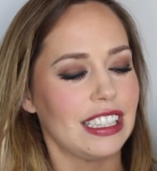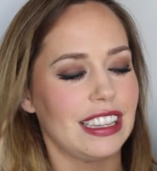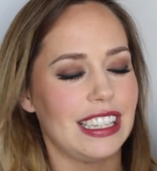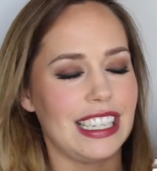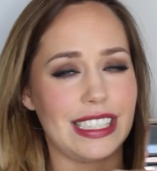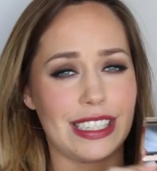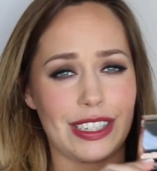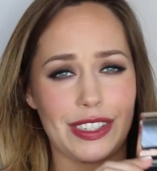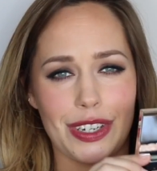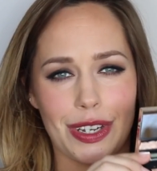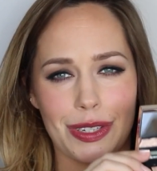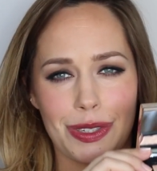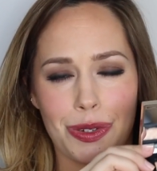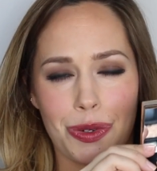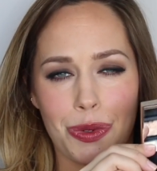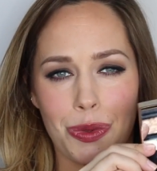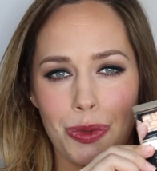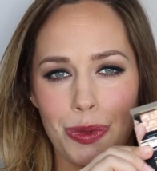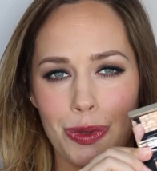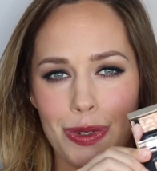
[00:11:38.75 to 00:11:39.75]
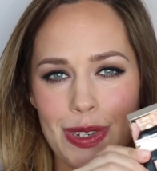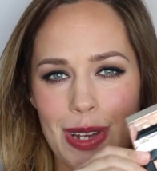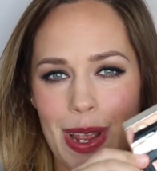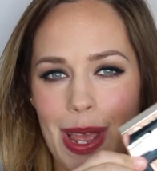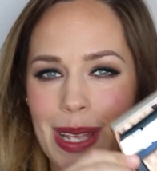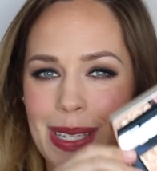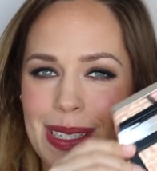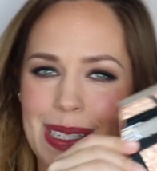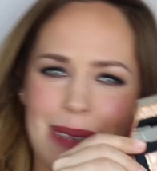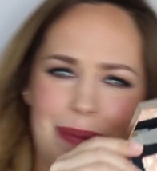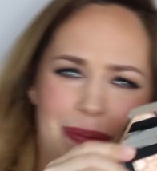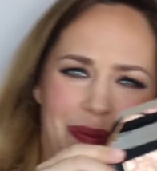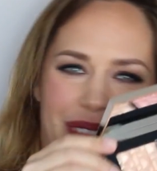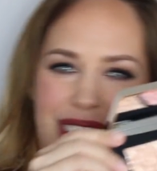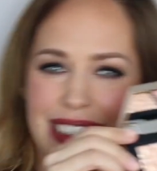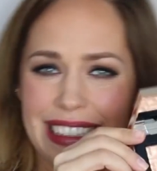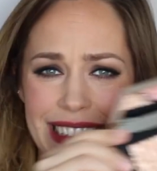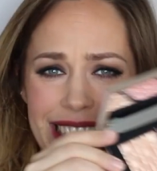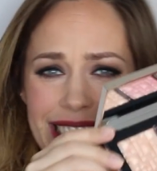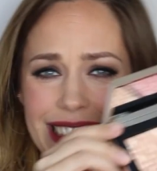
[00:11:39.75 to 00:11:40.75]
These are just gorgeous.
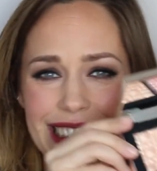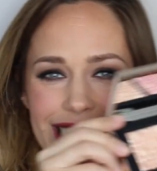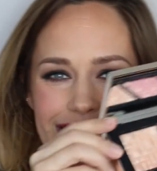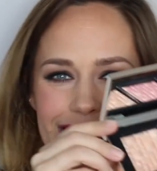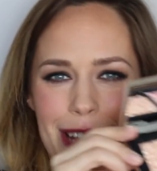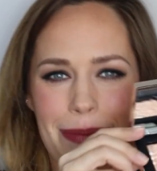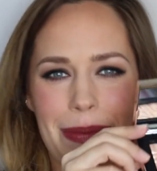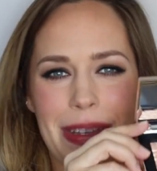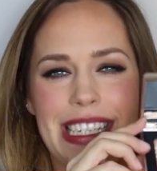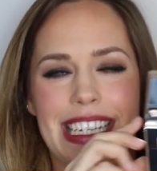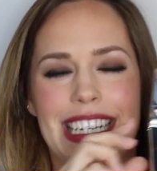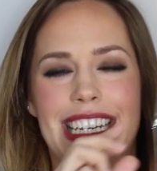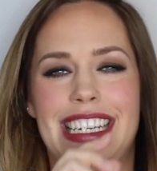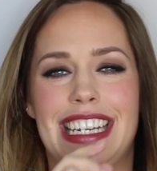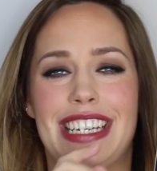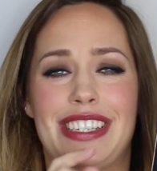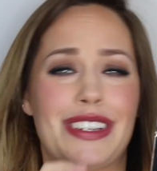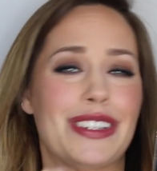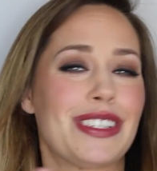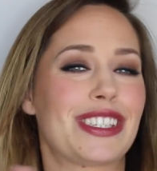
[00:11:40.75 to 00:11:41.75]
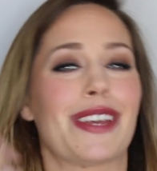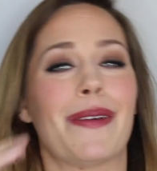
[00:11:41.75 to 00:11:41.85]
Limited edition,